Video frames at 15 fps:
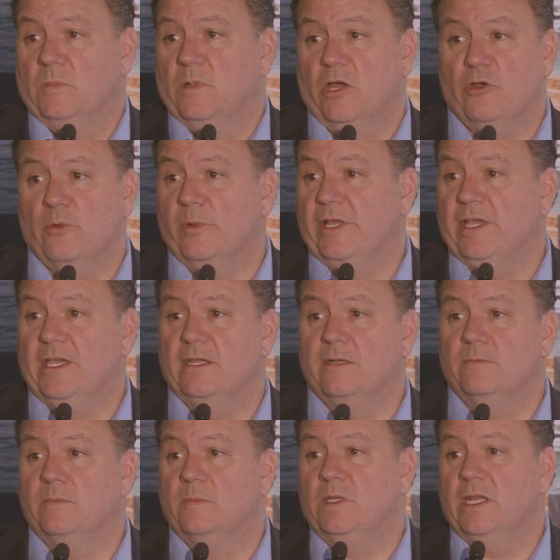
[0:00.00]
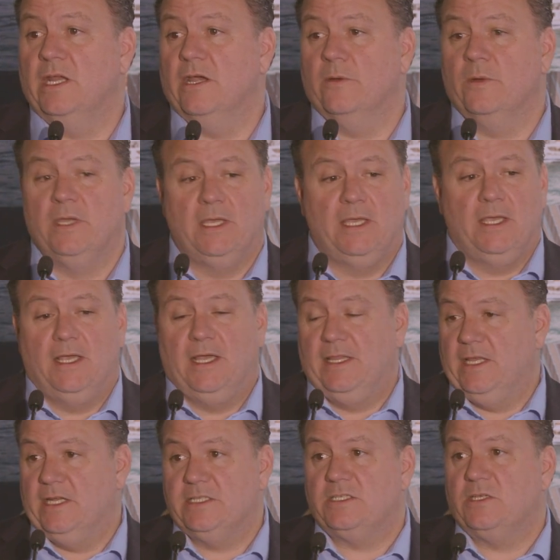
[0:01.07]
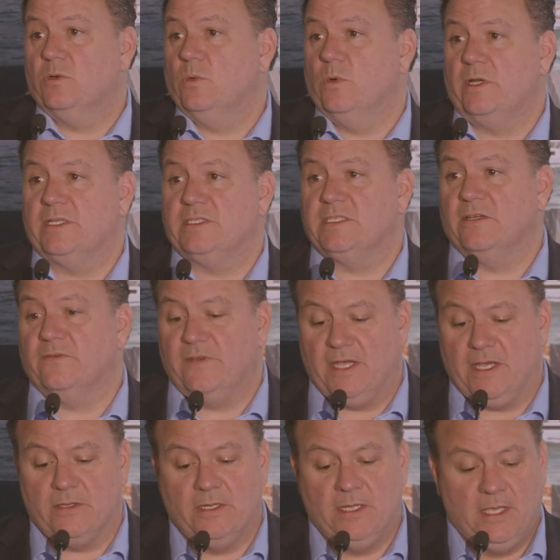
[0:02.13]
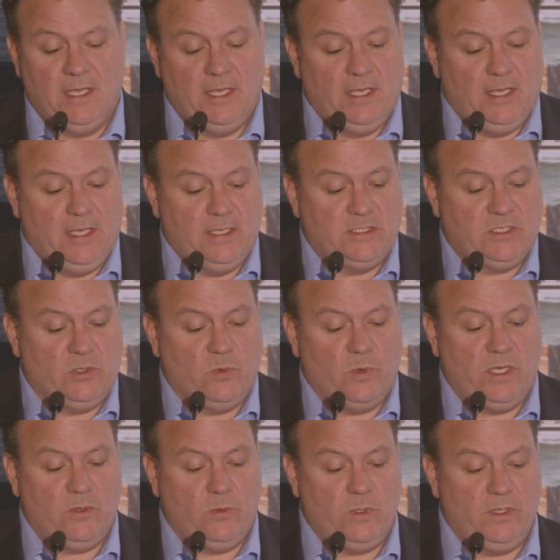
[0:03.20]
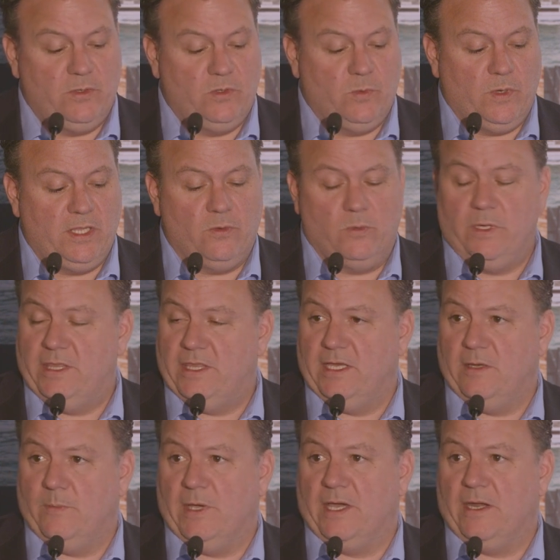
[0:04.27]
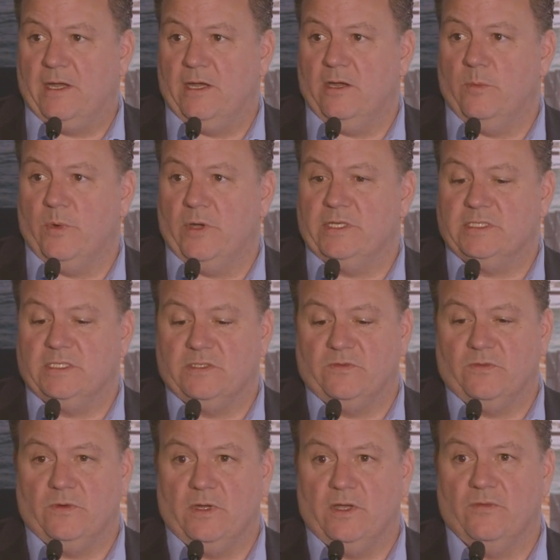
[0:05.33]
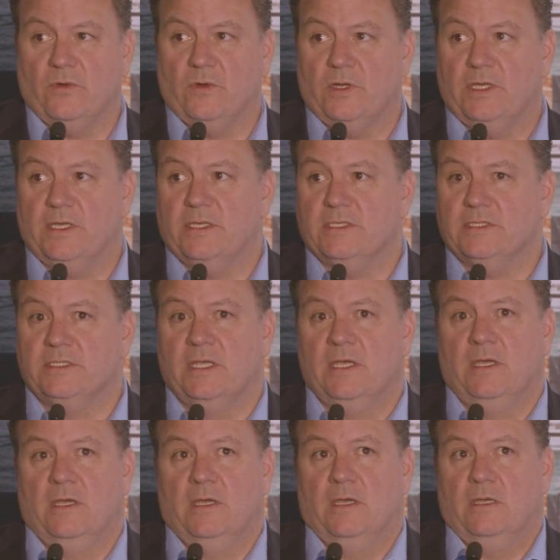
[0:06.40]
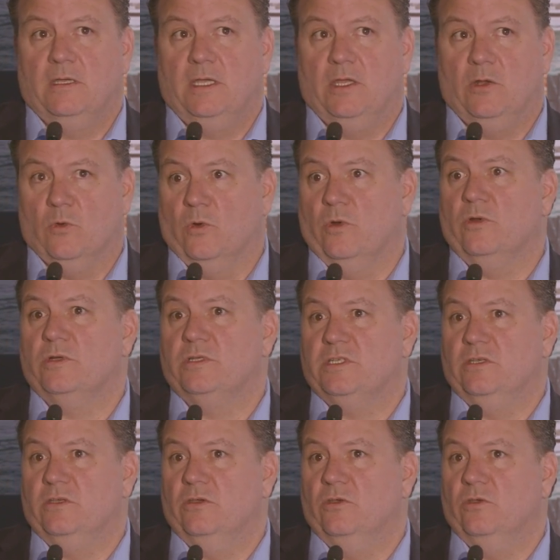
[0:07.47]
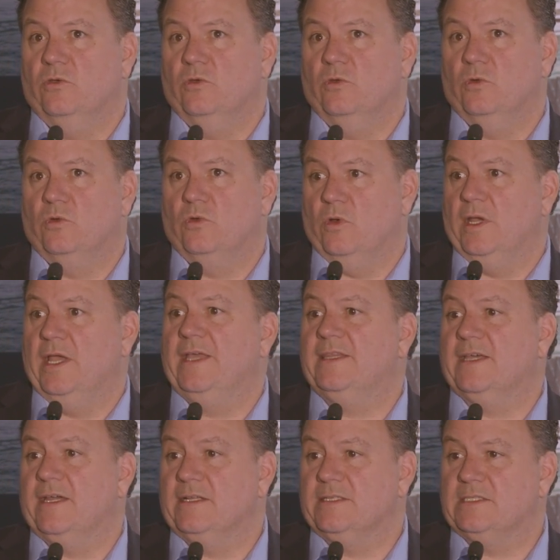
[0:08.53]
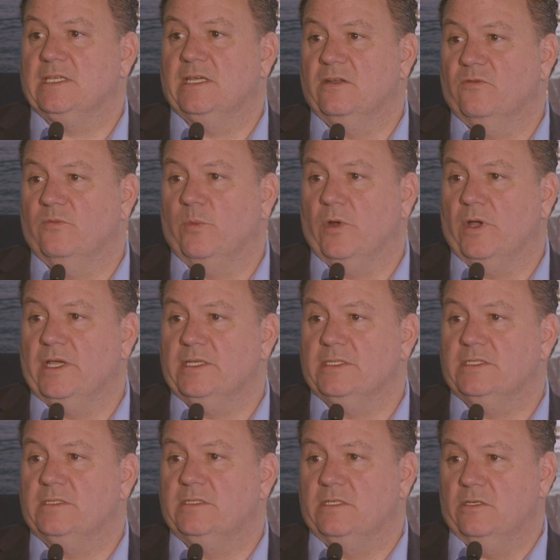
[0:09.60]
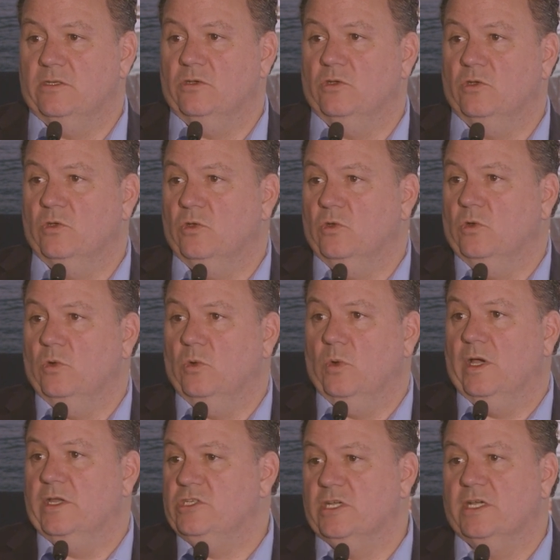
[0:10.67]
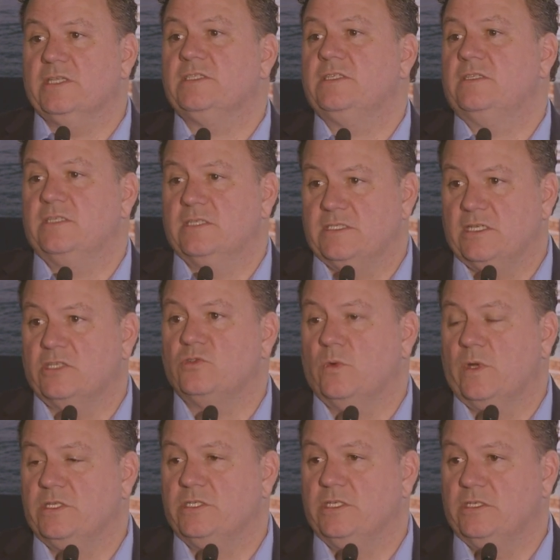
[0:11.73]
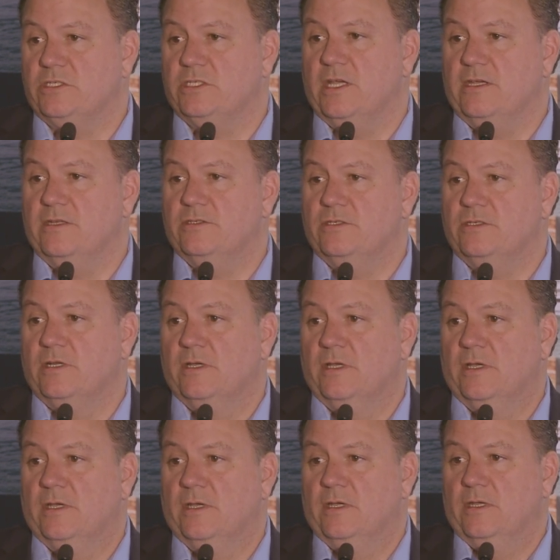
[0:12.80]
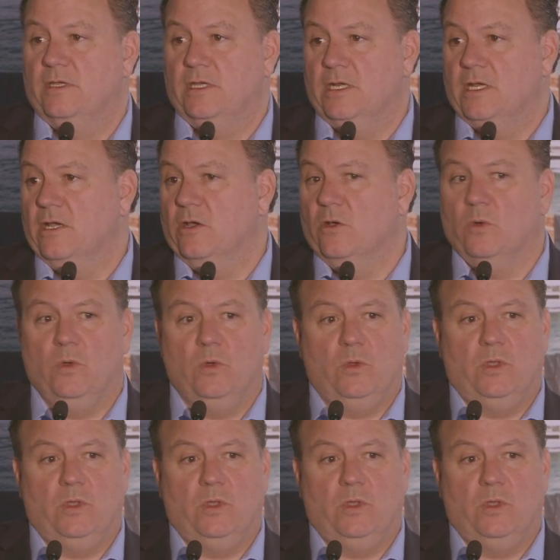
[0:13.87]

under plan, you know, and then it's going to work itself out. And so the way that we think about higher prices forever is in order to create that incentive price to adjust to such wrenching change, you know,